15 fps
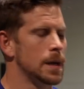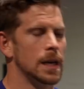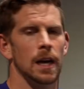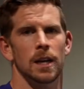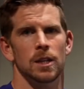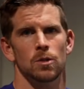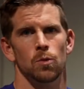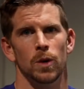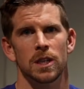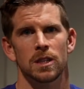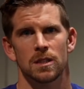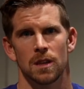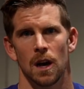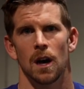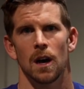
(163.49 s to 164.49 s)
Because we
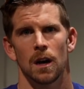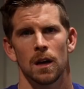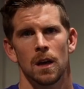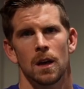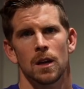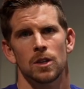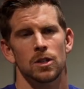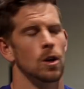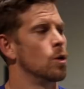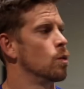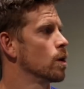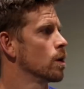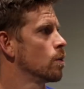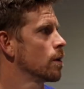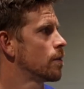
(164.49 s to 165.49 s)
saw, so
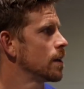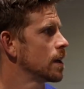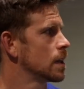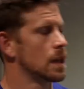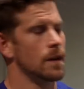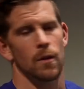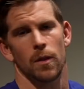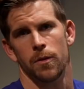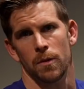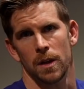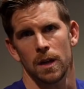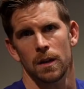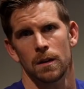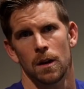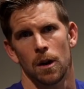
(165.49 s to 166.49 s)
we're thinking level
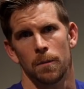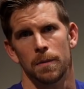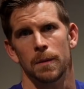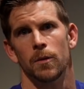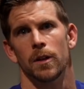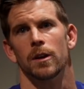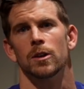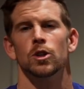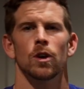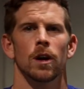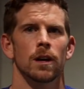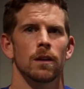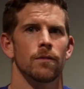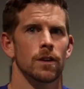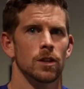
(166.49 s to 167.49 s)
3 are people that are
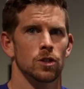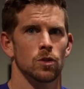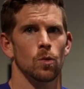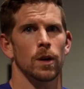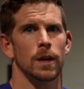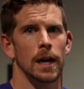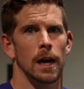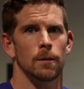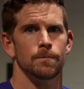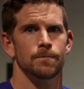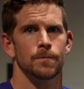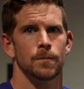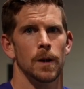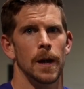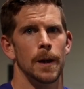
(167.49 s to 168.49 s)
trying to finish the workout,
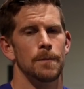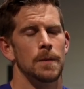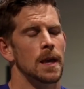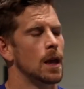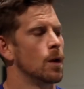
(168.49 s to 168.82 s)
right?